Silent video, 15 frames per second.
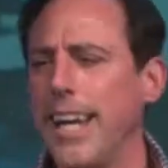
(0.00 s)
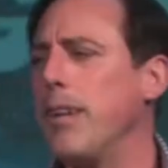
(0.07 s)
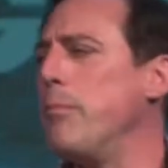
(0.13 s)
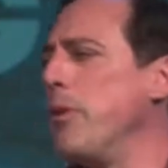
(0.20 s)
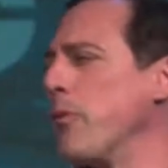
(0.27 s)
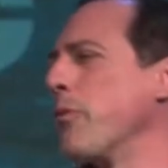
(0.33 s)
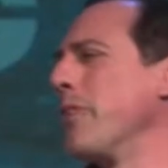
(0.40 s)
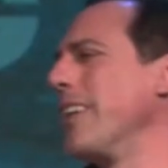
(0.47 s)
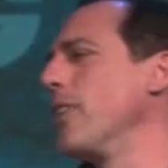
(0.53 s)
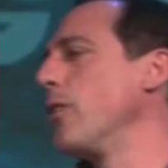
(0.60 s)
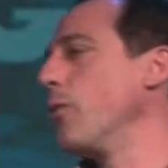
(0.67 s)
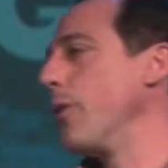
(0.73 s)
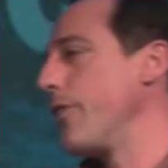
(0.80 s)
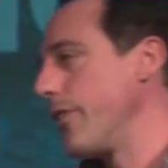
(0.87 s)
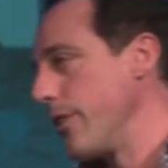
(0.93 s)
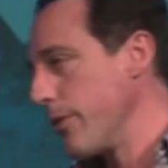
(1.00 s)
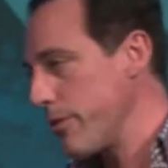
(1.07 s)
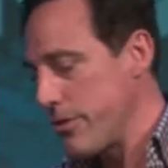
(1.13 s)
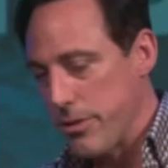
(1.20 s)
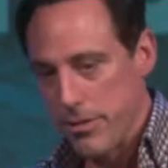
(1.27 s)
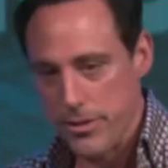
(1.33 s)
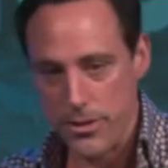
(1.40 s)
I can be real with you,
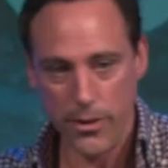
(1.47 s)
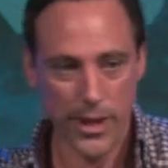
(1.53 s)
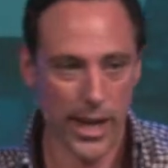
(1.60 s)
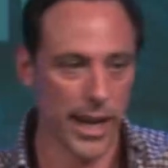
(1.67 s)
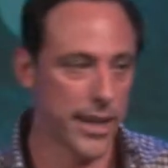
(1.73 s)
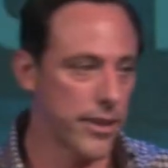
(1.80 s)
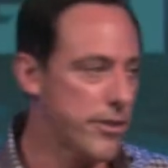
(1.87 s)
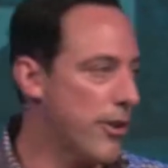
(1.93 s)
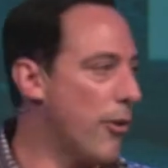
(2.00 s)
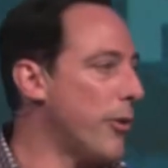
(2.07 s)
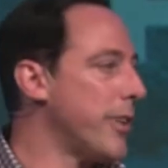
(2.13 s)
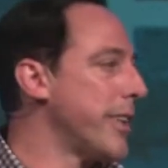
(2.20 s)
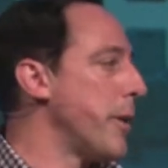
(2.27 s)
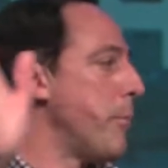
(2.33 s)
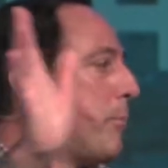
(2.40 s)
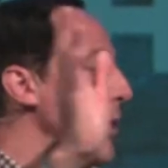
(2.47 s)
so it's okay to totally